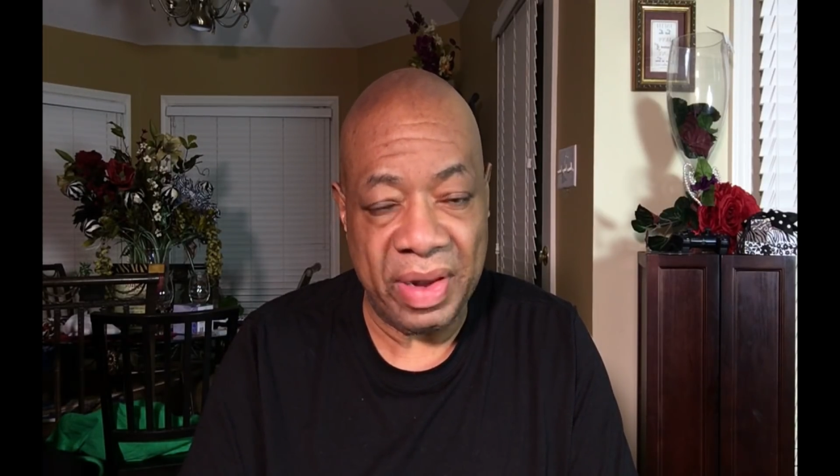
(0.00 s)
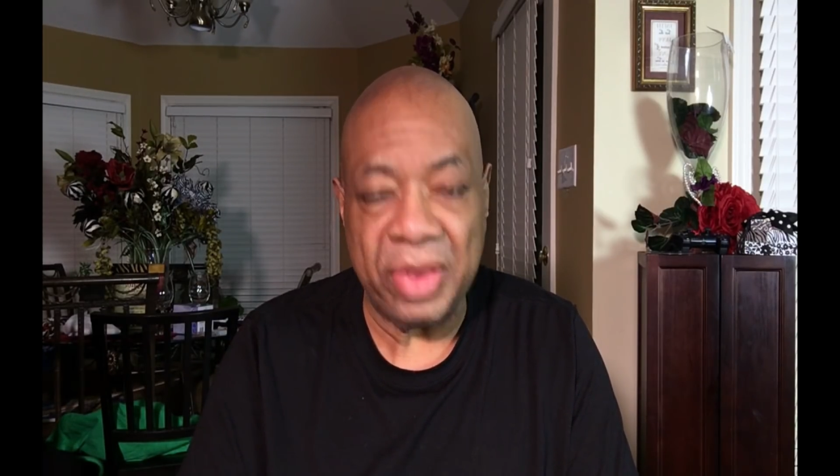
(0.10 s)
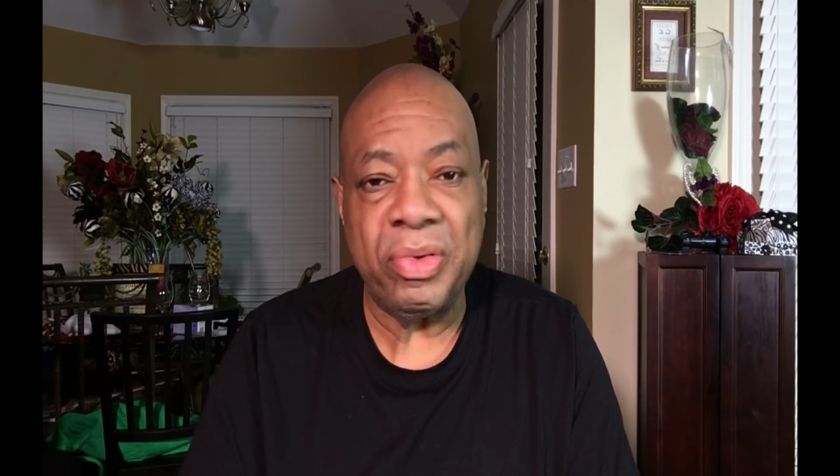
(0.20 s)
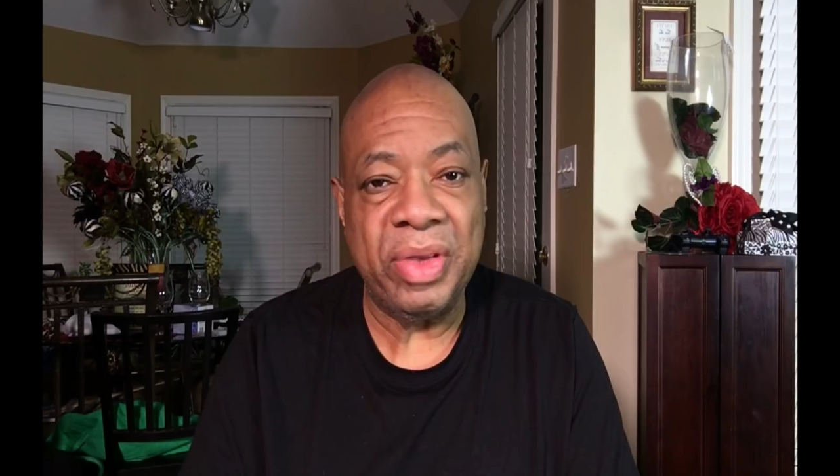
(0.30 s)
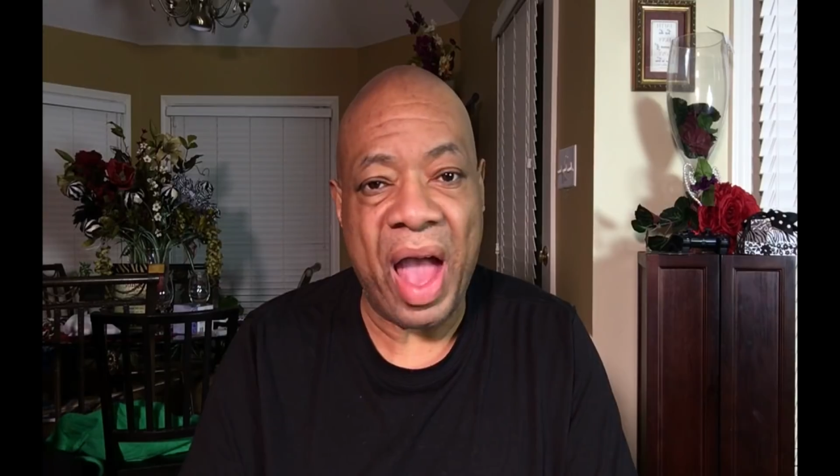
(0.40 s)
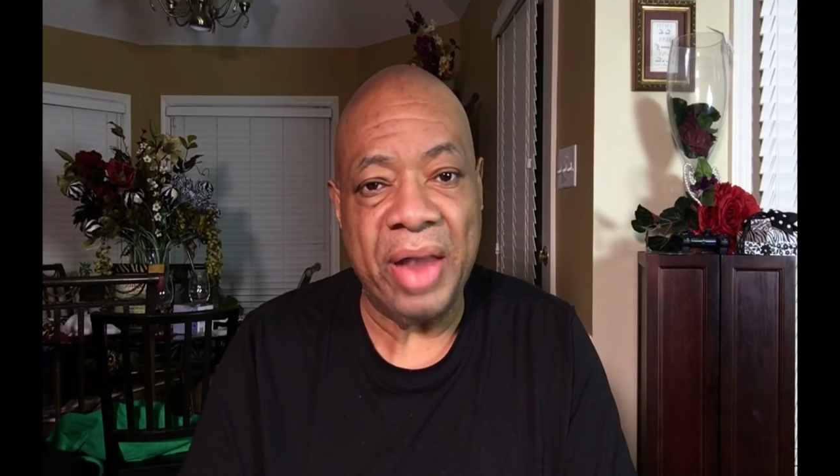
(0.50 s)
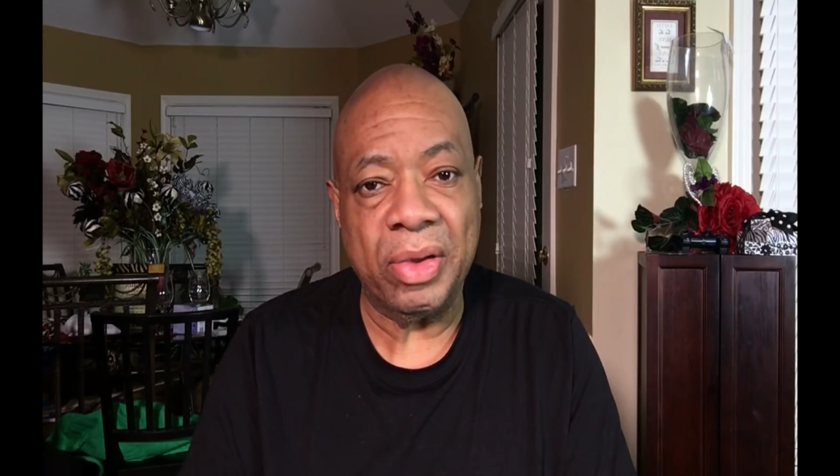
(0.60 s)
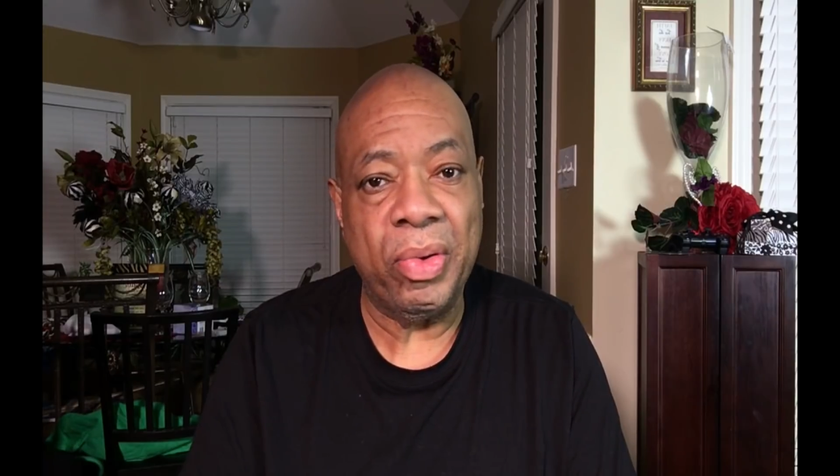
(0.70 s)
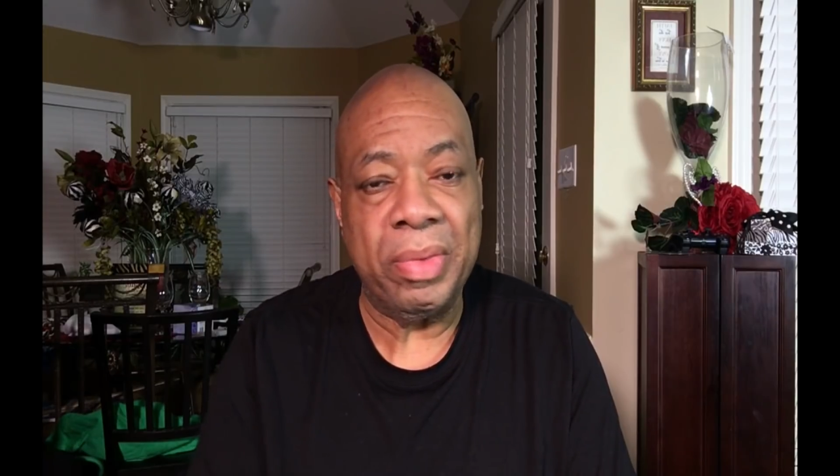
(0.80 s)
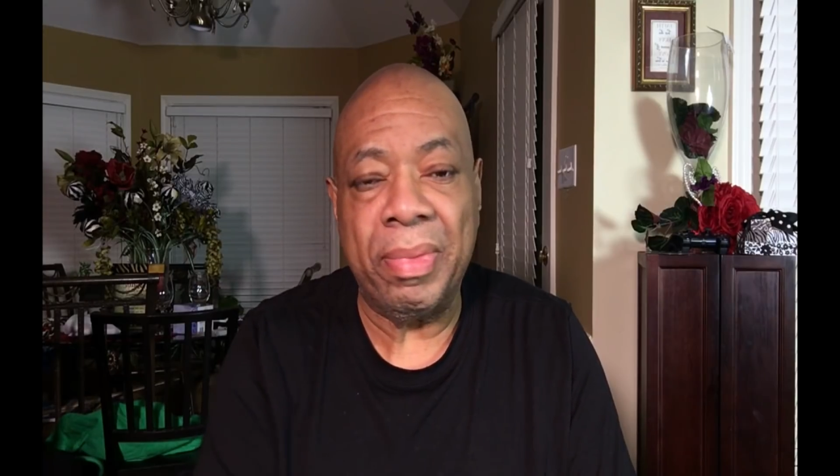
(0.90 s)
And you got to
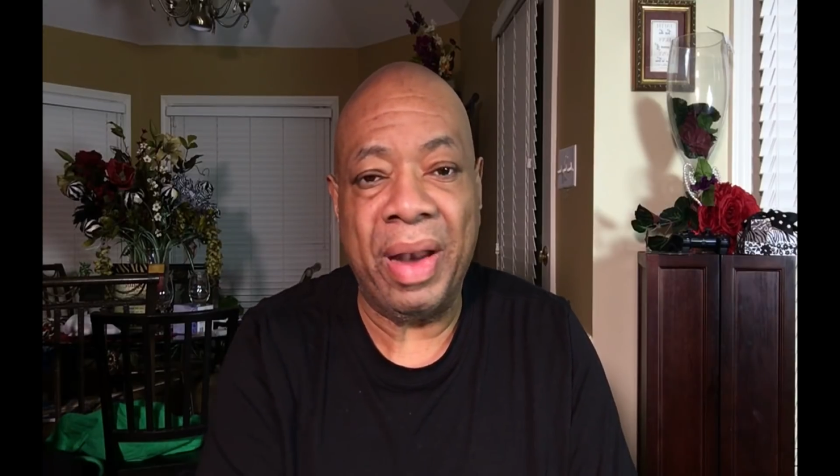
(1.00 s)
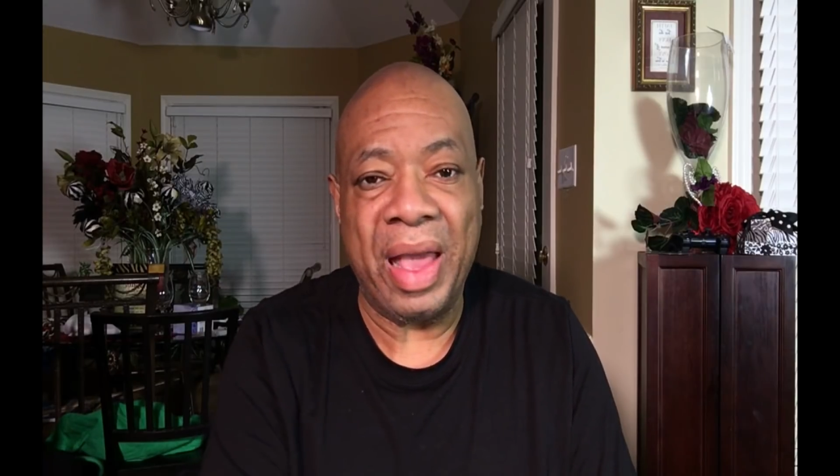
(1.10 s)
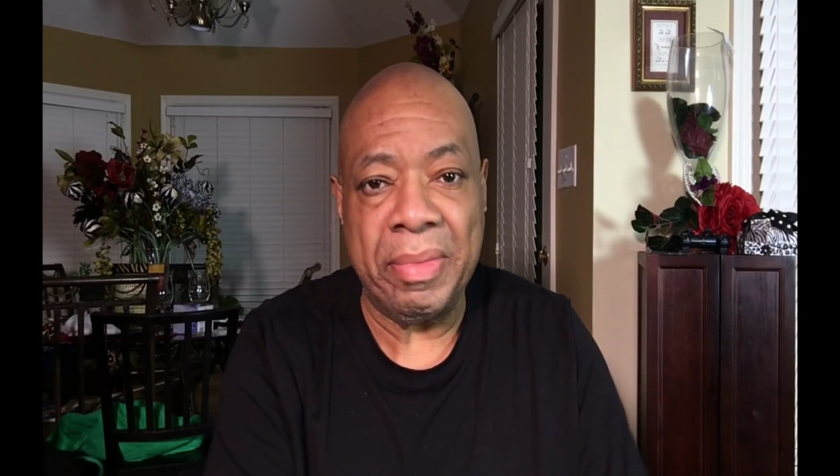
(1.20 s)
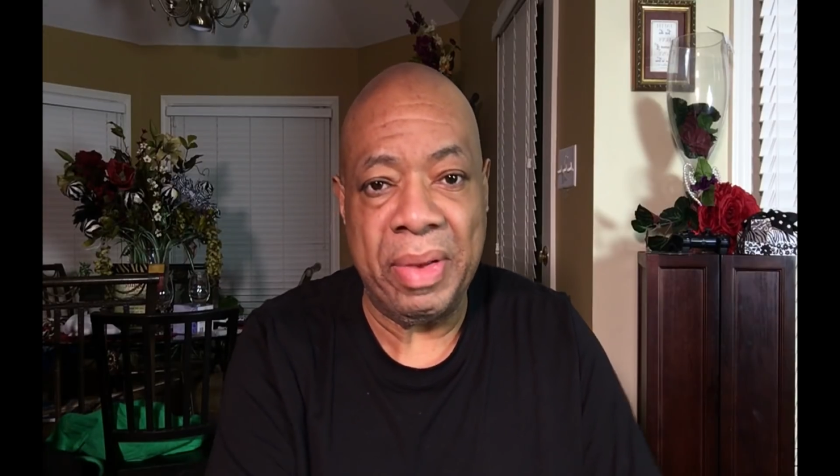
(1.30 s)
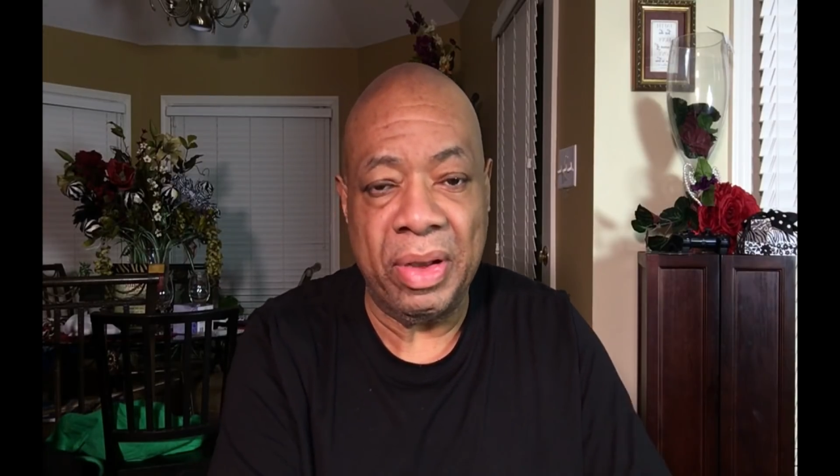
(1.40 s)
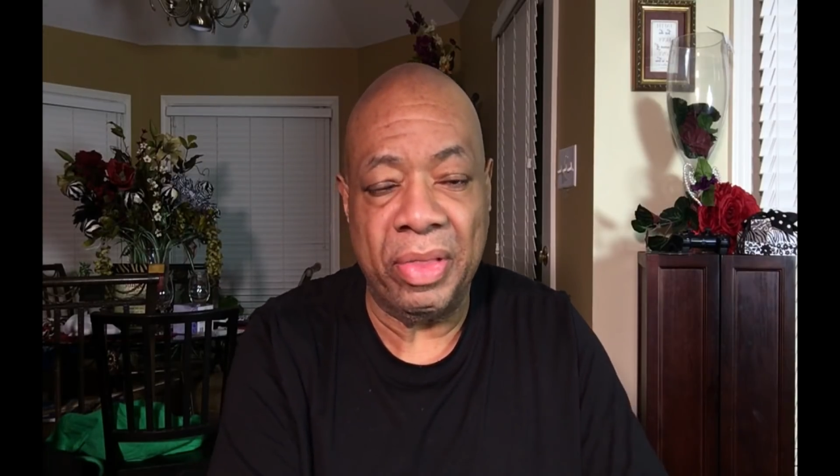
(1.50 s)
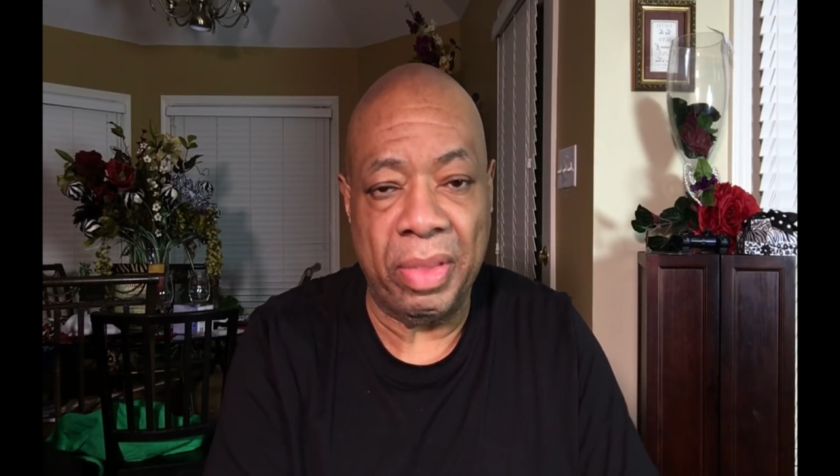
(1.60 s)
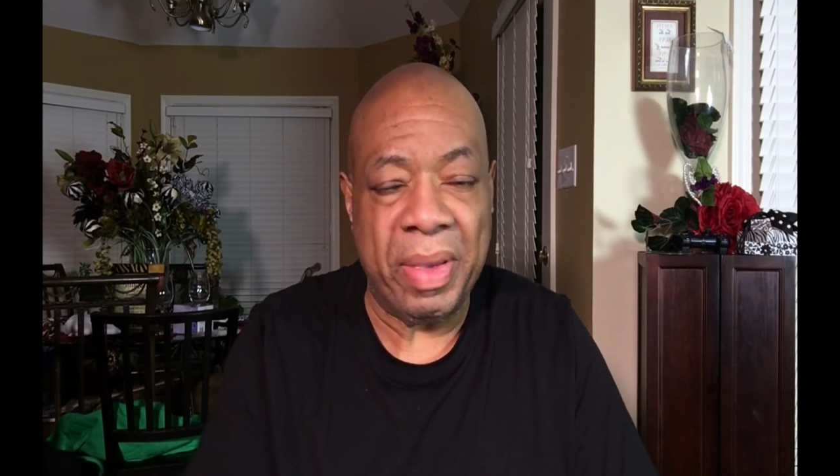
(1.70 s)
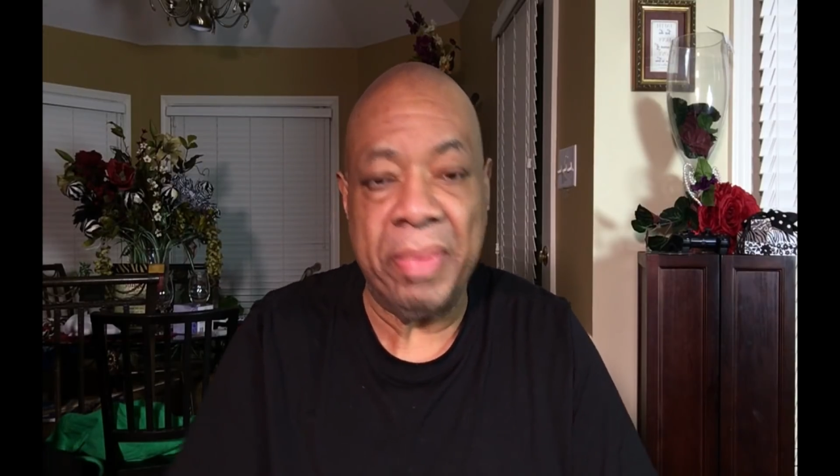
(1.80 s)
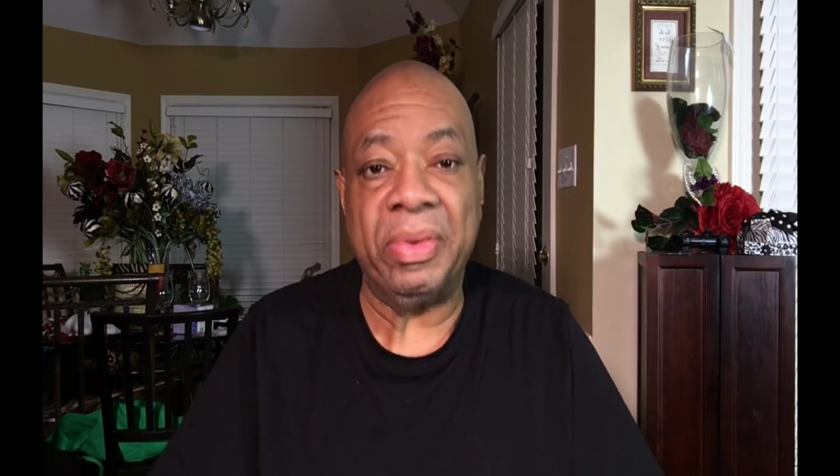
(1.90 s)
quit blaming other people.